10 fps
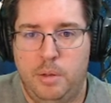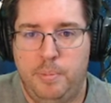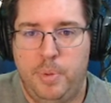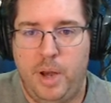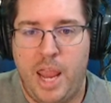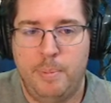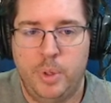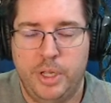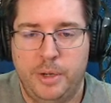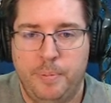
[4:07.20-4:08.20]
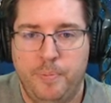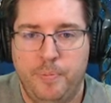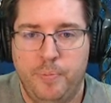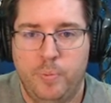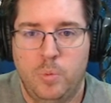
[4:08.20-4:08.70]
put Abel in.
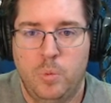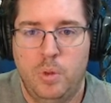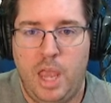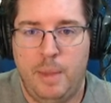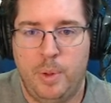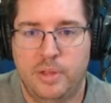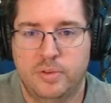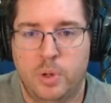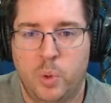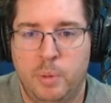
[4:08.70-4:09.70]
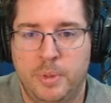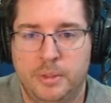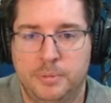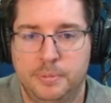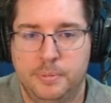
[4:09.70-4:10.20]
Abel has no equipment.
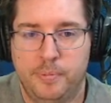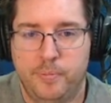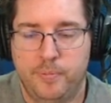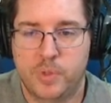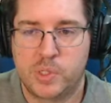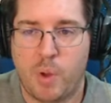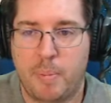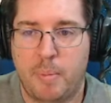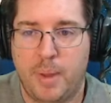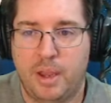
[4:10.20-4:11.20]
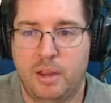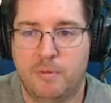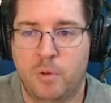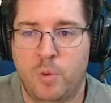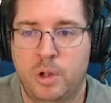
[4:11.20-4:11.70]
Swap him back in
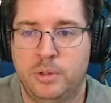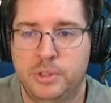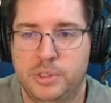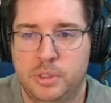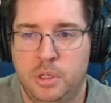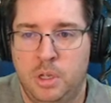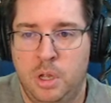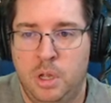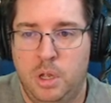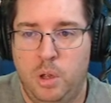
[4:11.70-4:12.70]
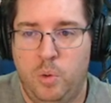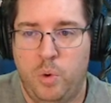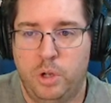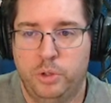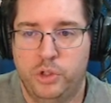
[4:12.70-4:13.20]
for Ruggles.
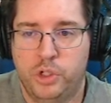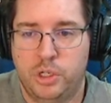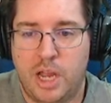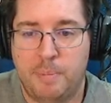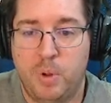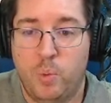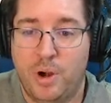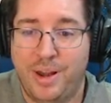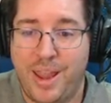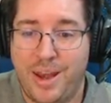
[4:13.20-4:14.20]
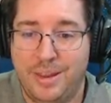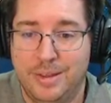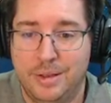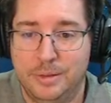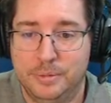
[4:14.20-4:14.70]
Ruggles should not be wearing anything.